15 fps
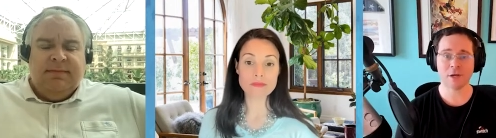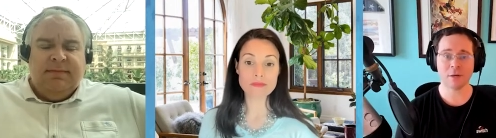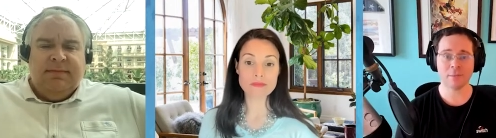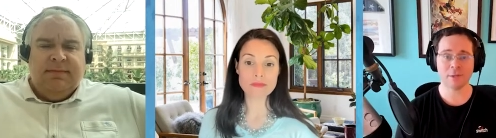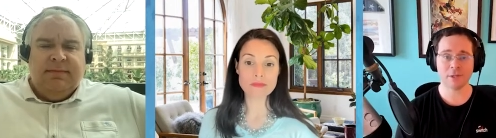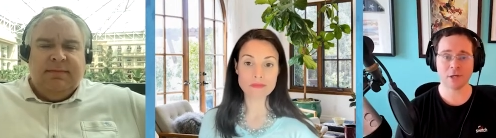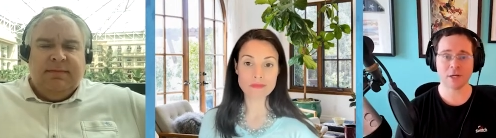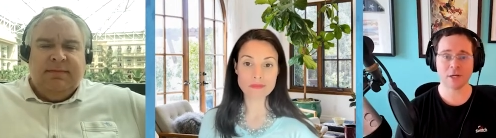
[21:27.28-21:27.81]
Speaker 1: come
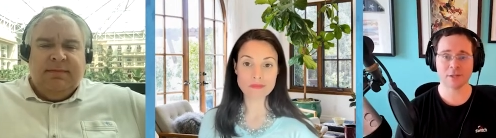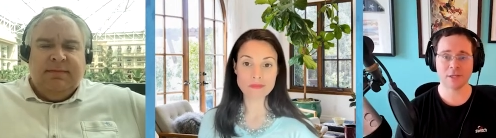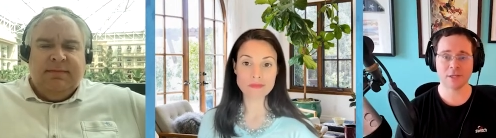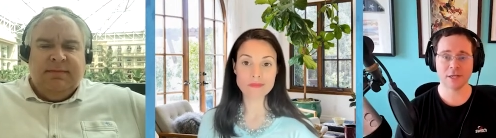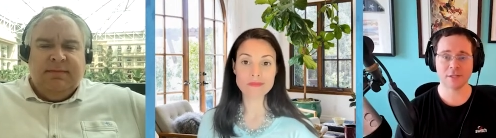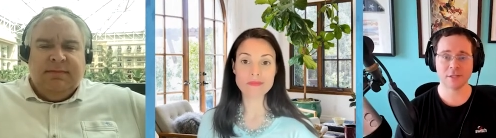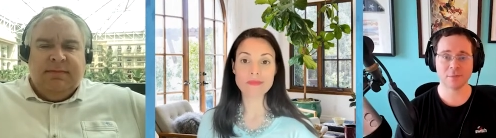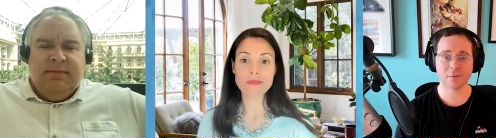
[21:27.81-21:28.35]
and talk to
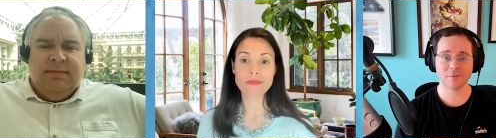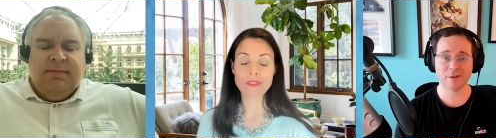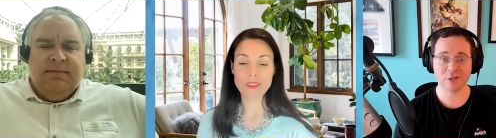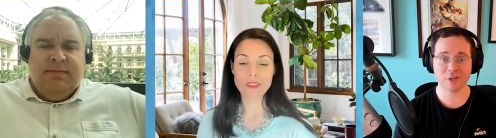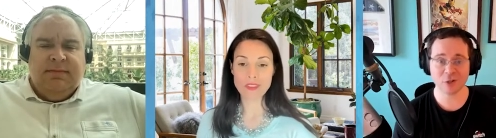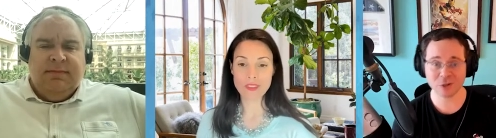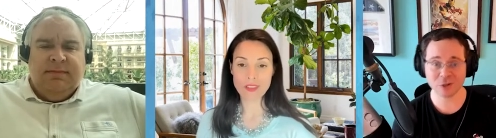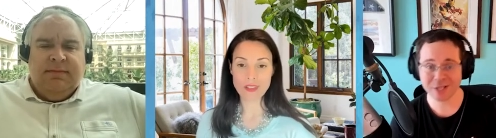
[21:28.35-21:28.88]
data center
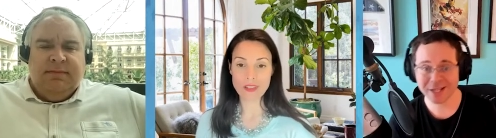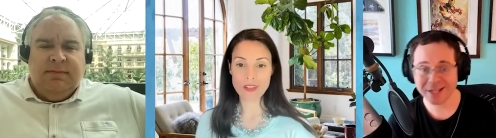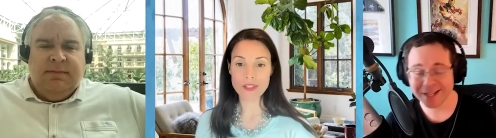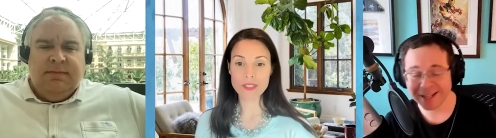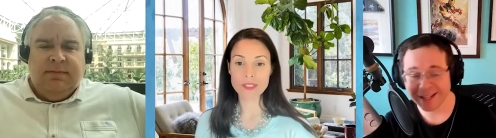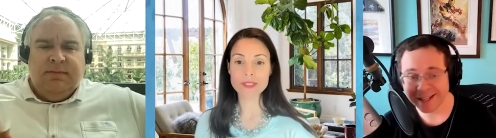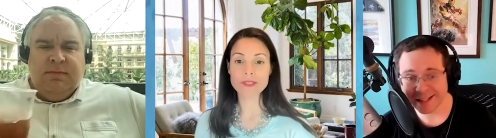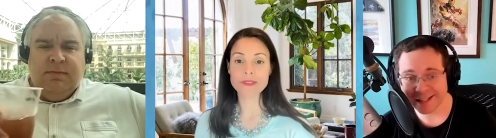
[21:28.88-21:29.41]
professionals
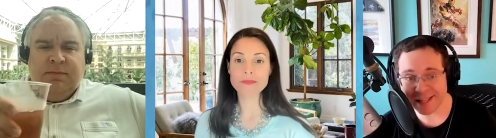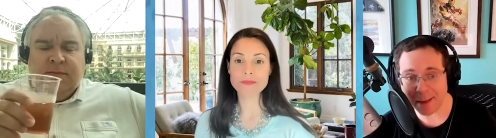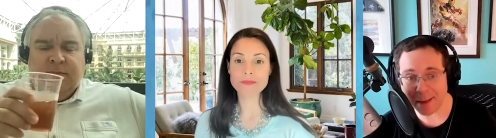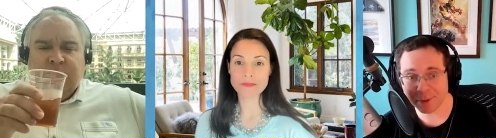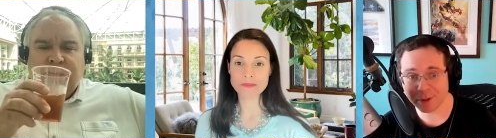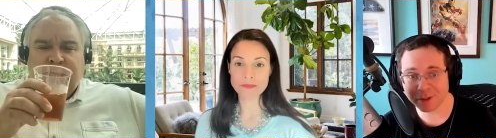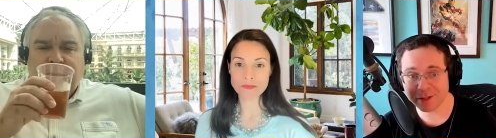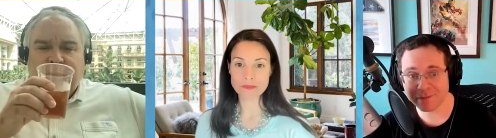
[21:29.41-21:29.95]
capital